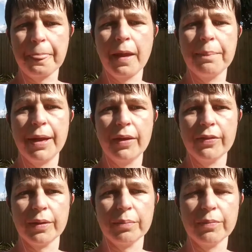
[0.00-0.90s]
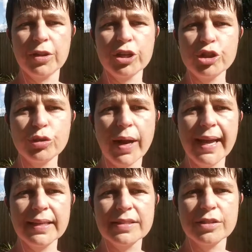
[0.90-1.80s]
about them that
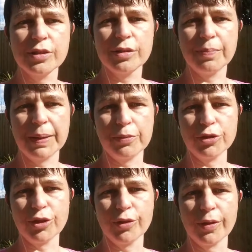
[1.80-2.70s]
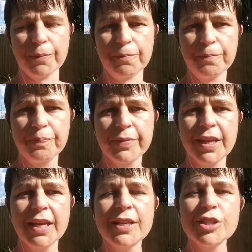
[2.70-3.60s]
attracts certain people to them.
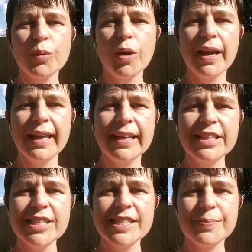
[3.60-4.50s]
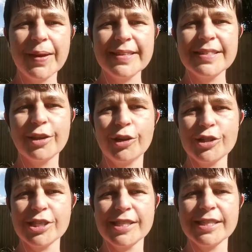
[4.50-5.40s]
So what energy, space and
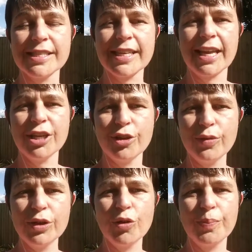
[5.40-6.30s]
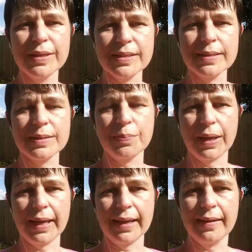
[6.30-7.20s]
consciousness can you and your business
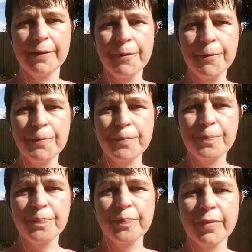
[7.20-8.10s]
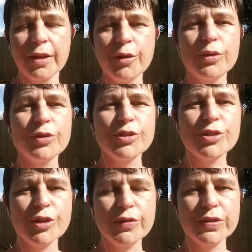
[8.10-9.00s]
be? You and your
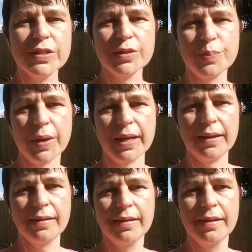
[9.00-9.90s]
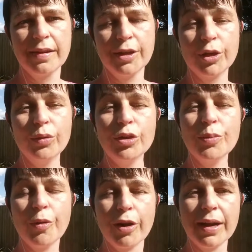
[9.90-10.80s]
services be? You and
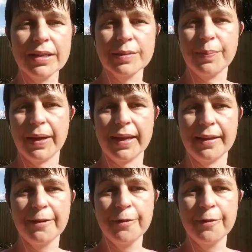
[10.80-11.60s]
your products be?